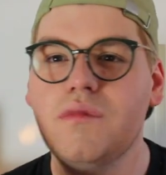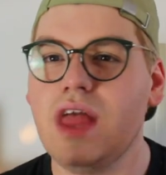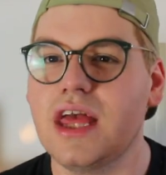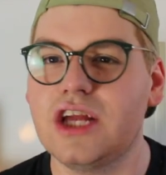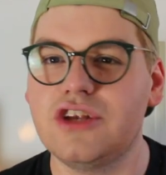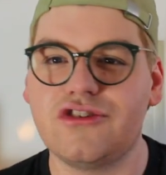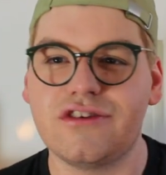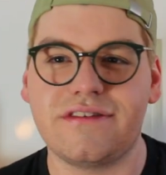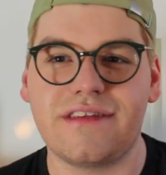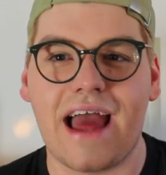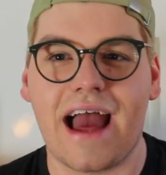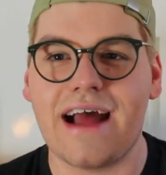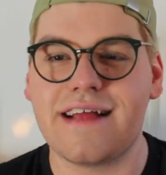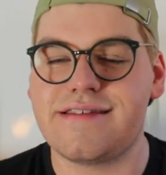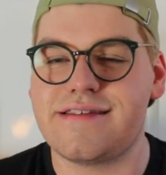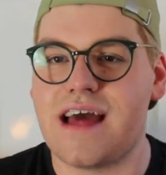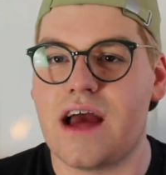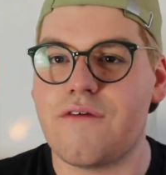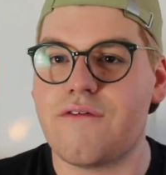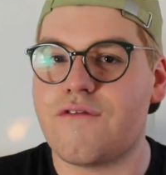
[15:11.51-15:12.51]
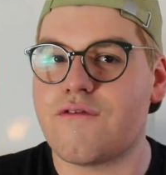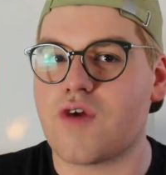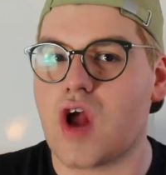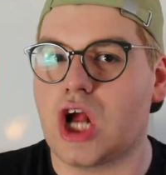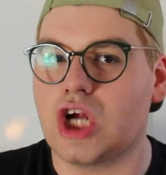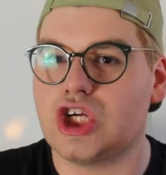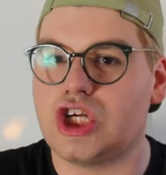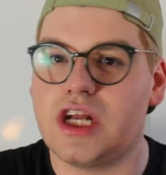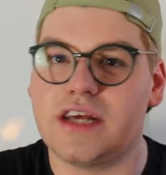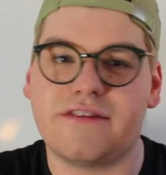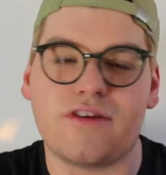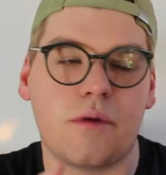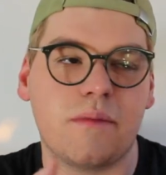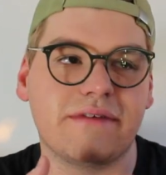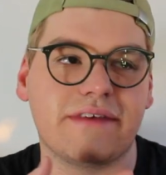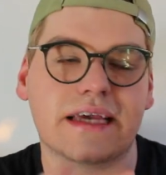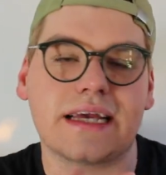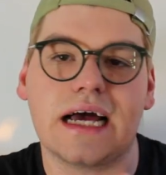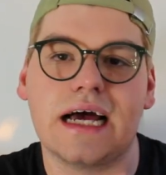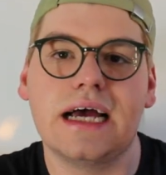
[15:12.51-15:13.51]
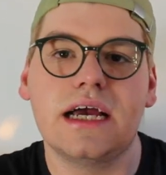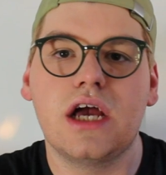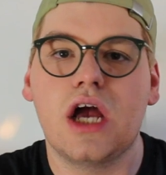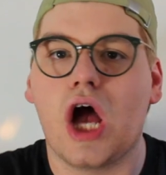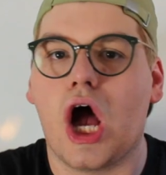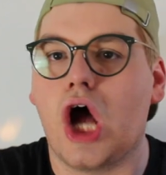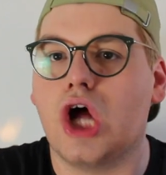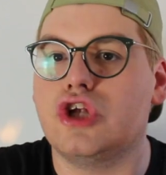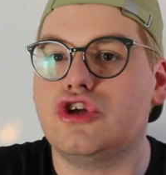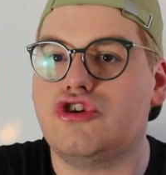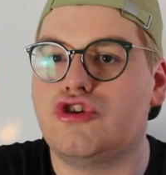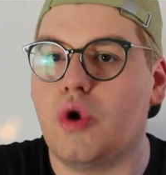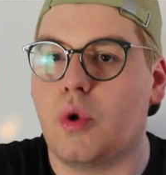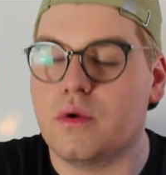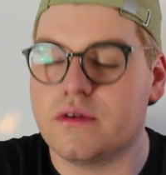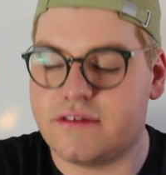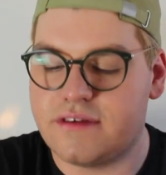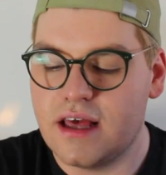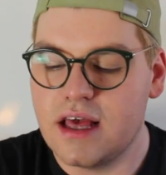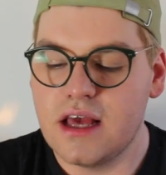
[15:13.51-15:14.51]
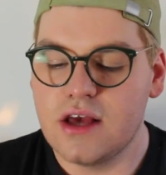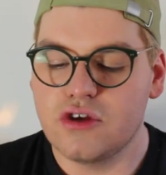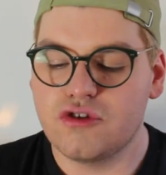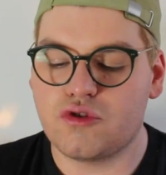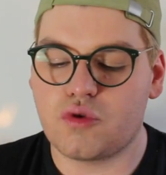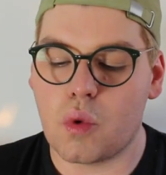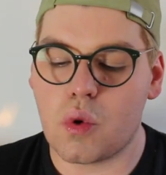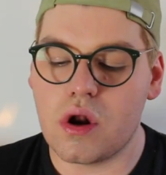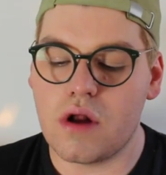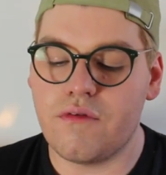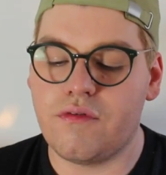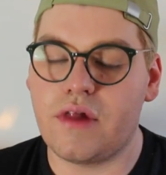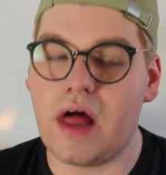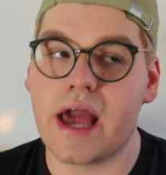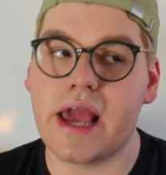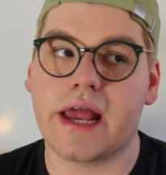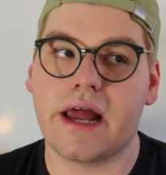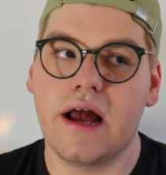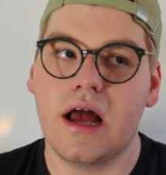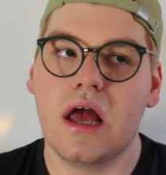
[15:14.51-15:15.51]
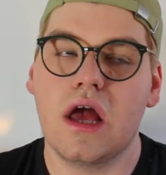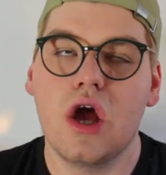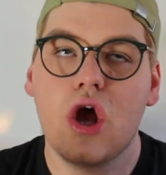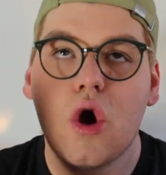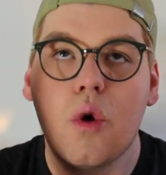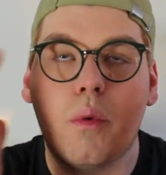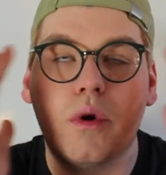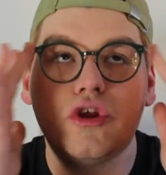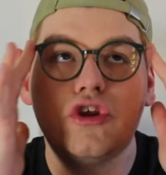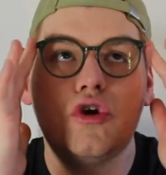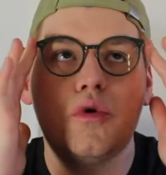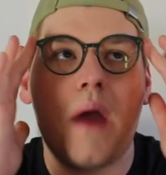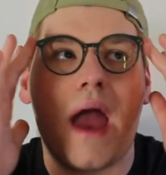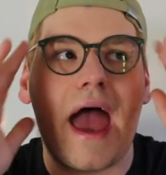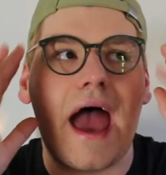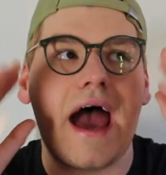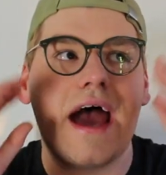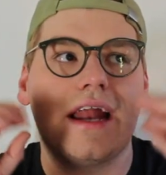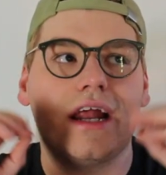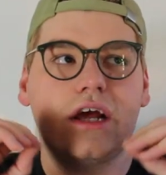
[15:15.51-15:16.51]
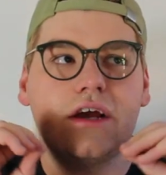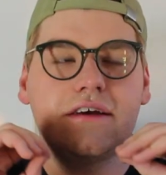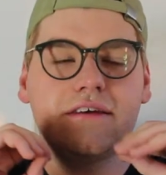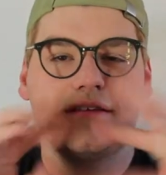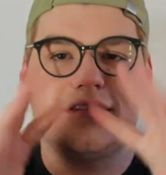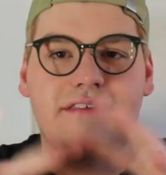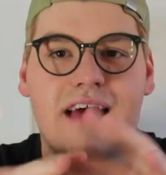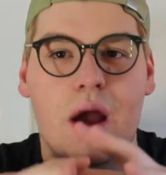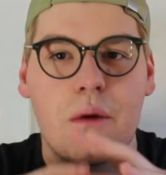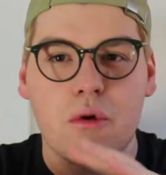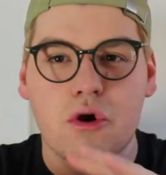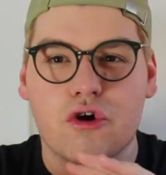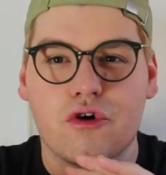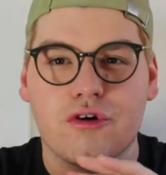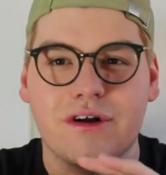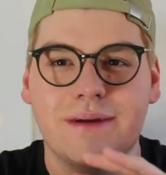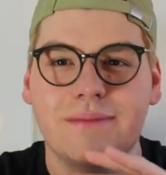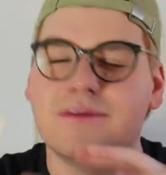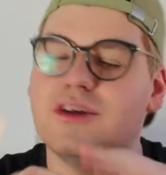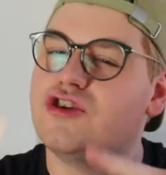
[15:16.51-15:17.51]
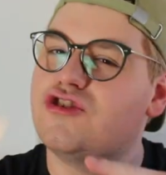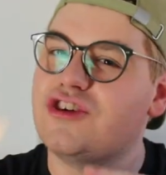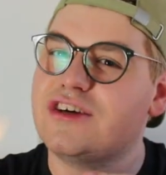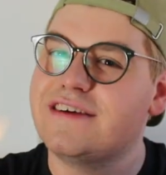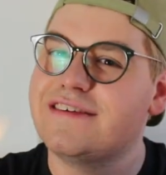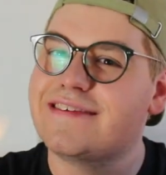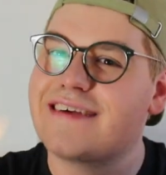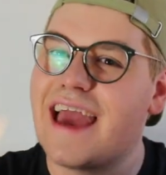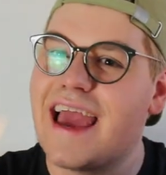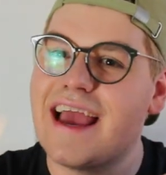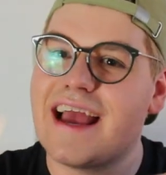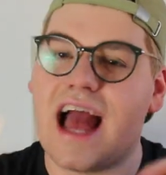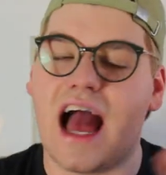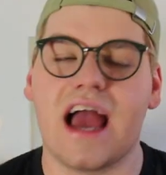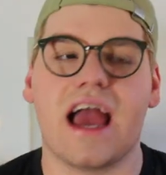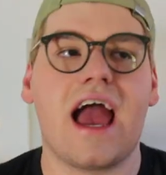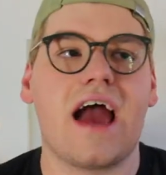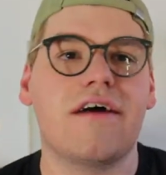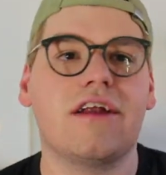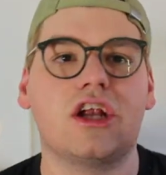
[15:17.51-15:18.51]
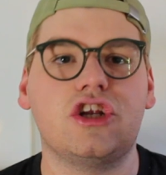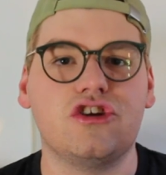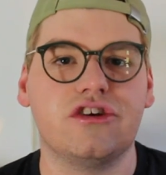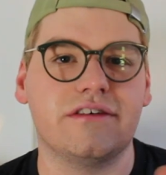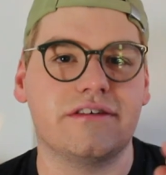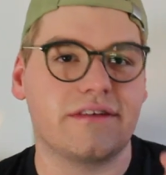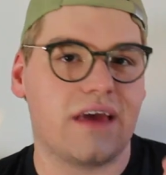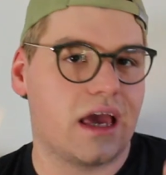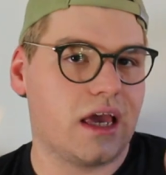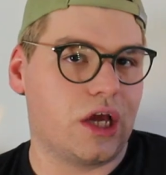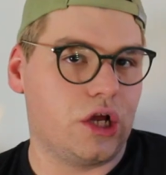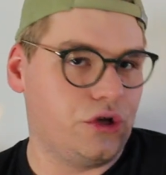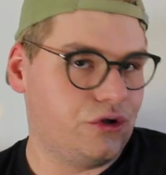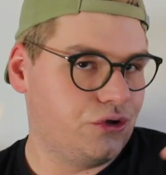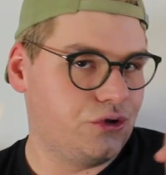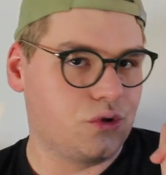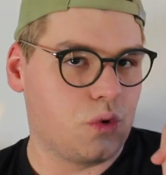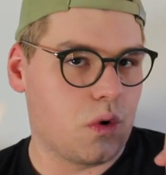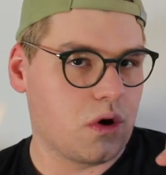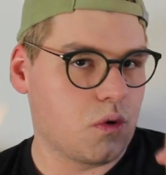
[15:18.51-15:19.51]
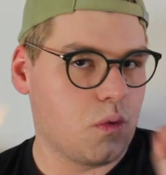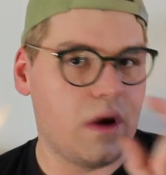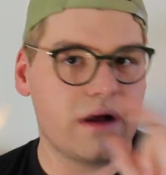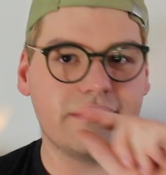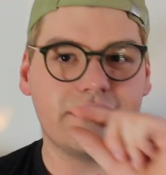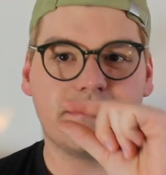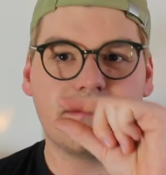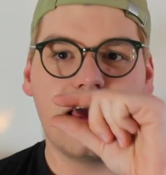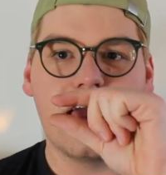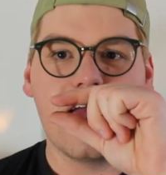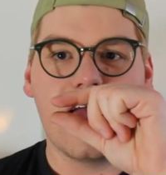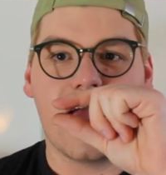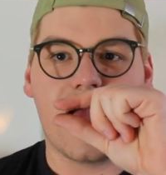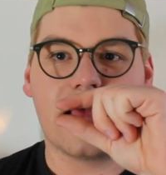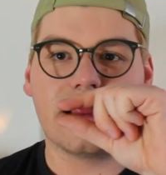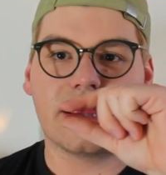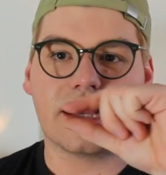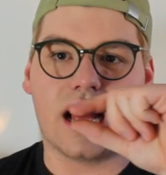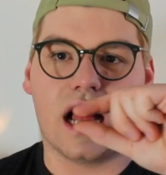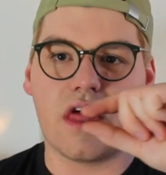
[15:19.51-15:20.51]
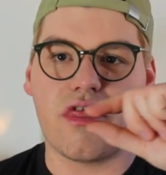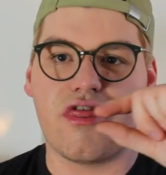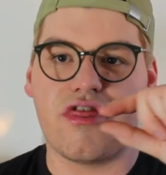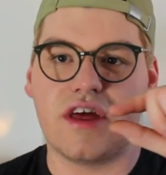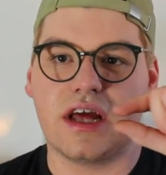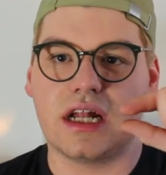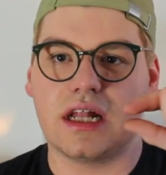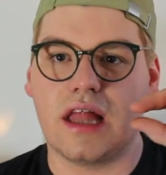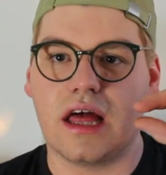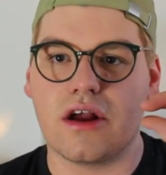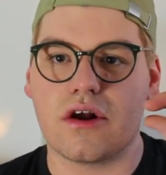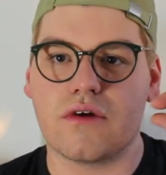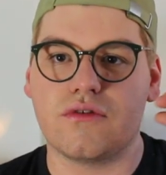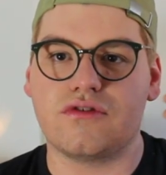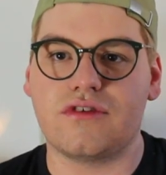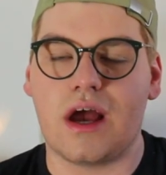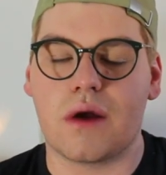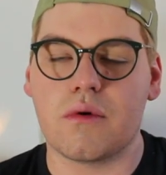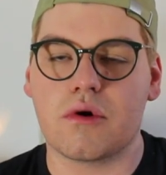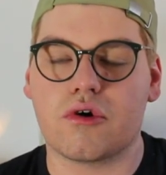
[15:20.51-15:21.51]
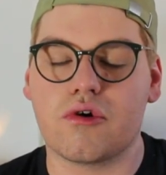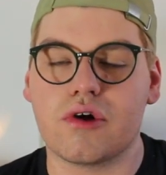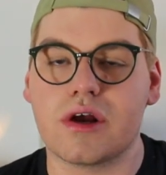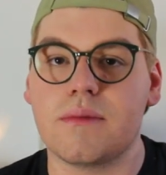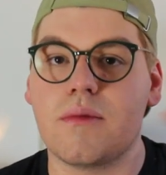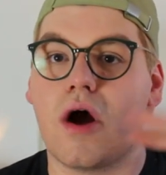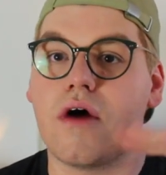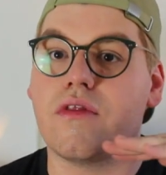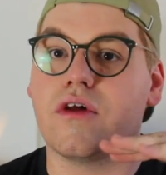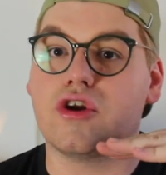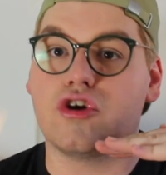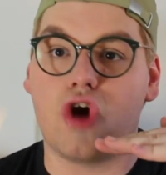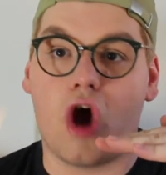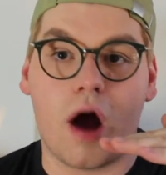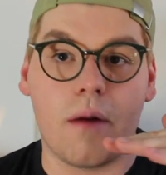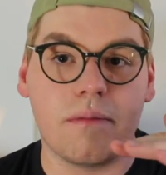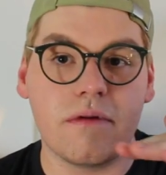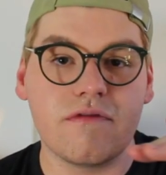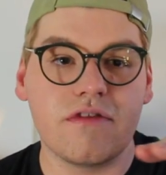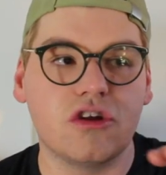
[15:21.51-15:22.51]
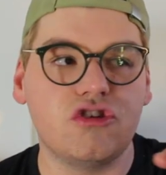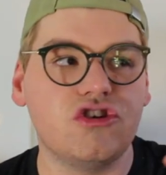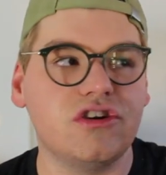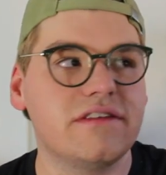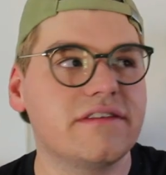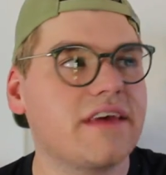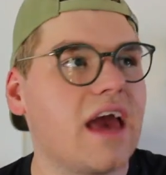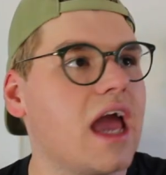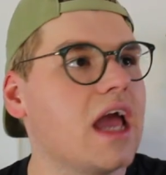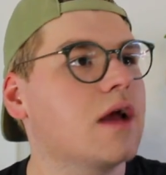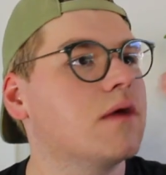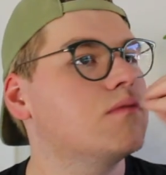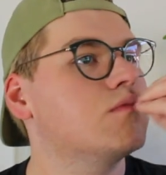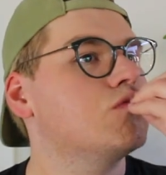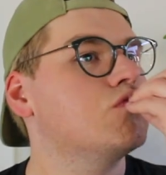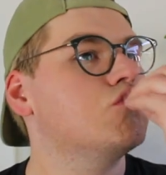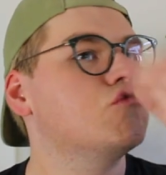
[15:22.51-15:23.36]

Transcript: It just adds that freshness, almost like a jolt. Sort of like when you add sour cream to cheesecake. I had a cheesecake in New York once and had like a thin layer of sour cream on the top of the cheesecake.